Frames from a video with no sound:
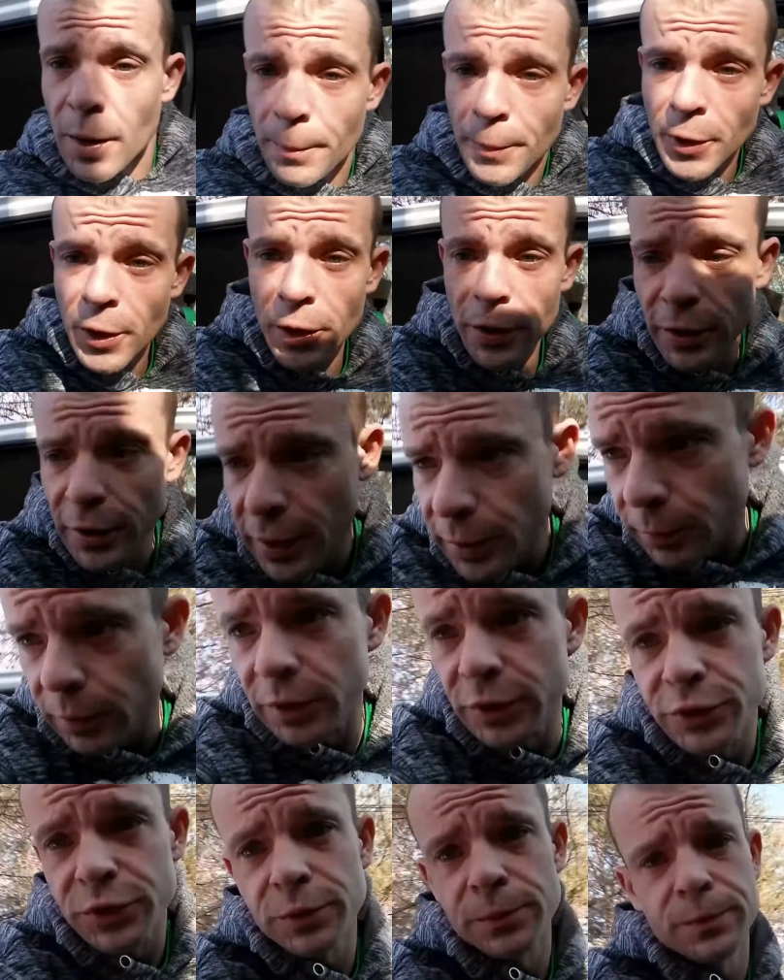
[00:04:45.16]
But
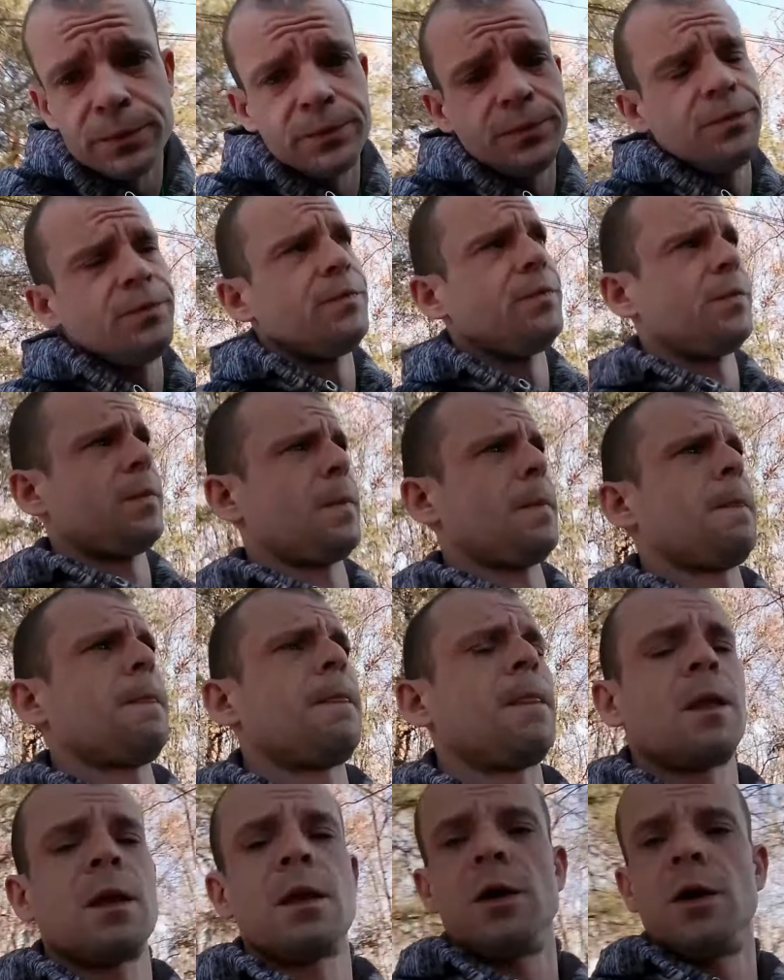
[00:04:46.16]
anyways,
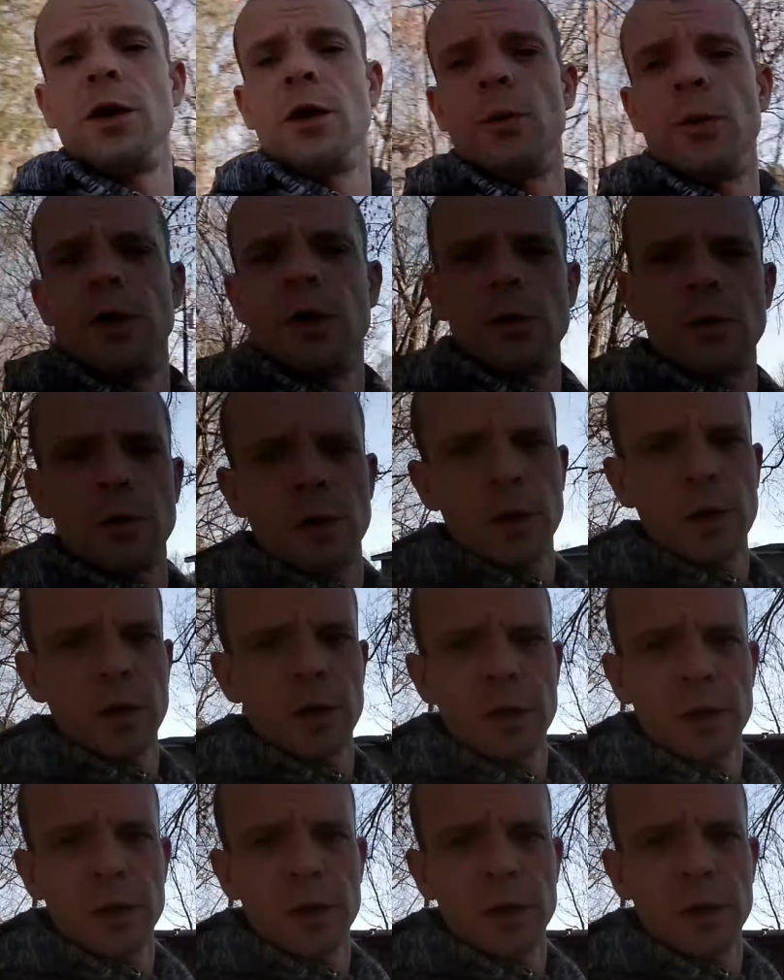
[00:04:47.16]
here we are.